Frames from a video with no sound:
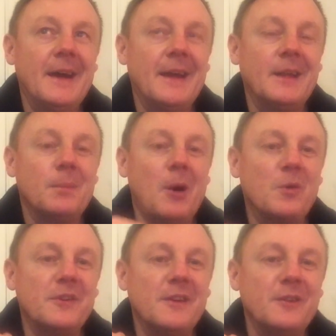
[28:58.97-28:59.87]
in a
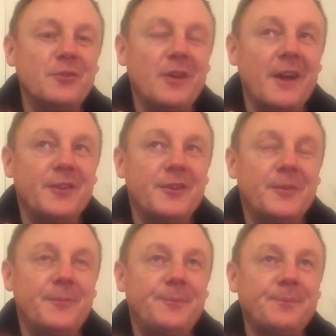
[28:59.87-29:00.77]
polka dot
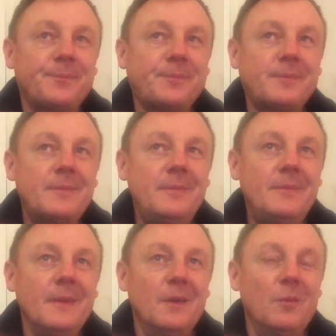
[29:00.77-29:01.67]
dress,
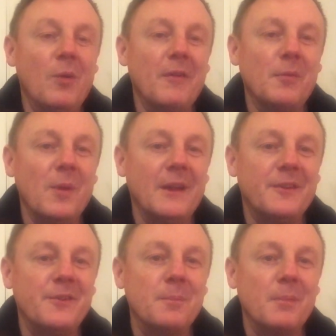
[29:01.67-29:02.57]
wearing
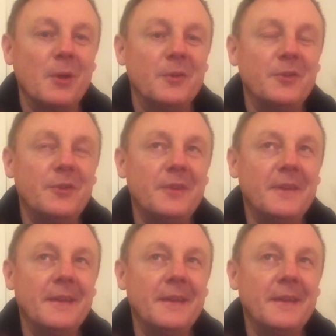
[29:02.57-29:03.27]
Wellington boots,